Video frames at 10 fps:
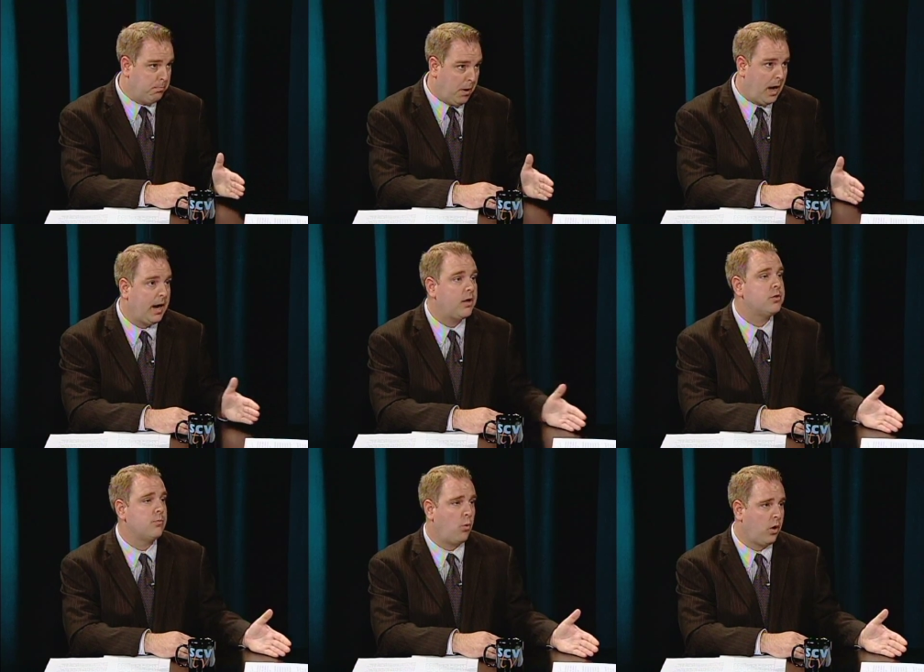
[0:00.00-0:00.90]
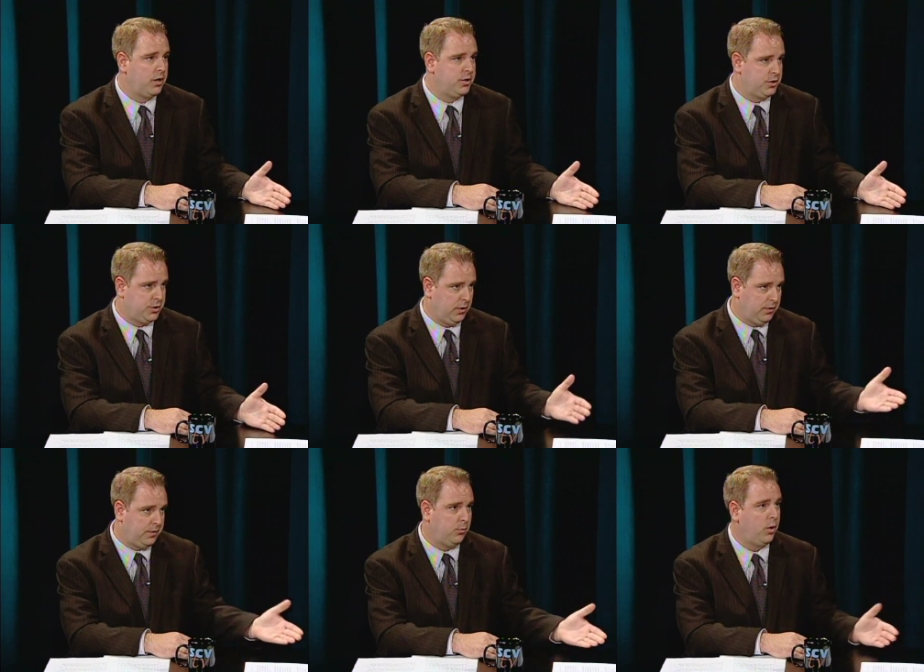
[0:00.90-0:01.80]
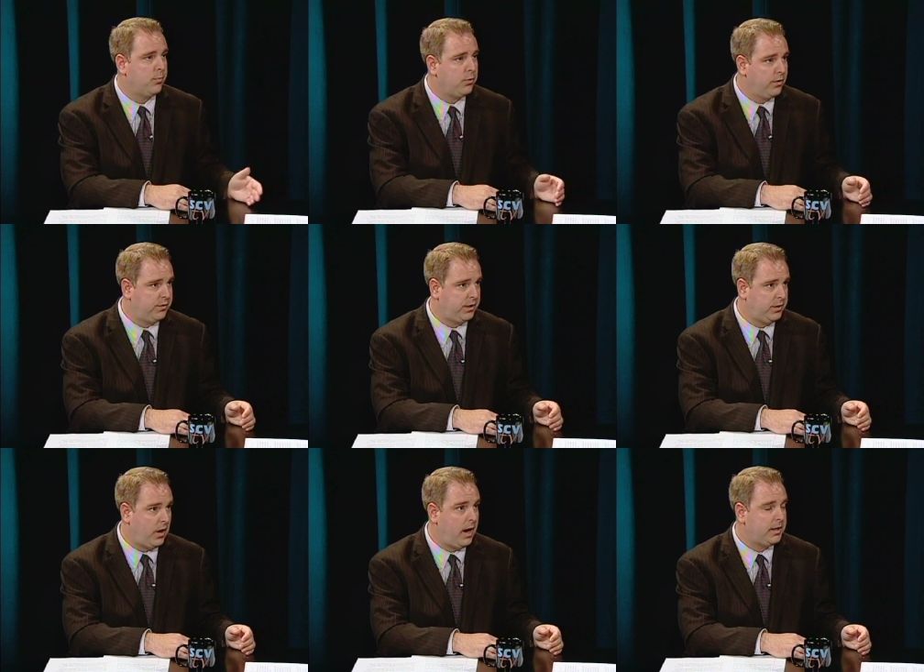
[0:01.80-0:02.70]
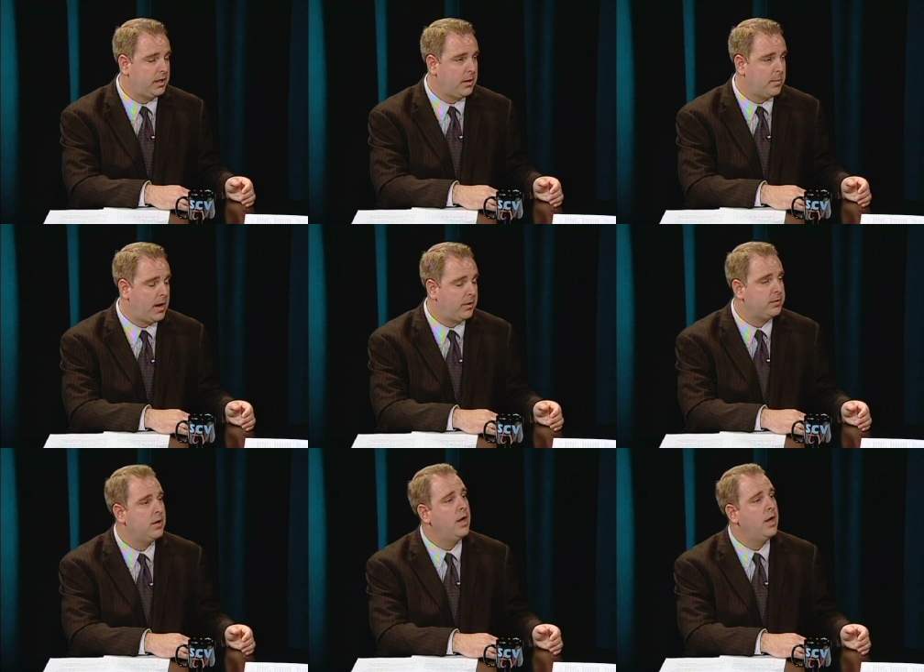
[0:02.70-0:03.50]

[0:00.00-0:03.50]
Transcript: bought out their mortgage insurance that we were previously talking about,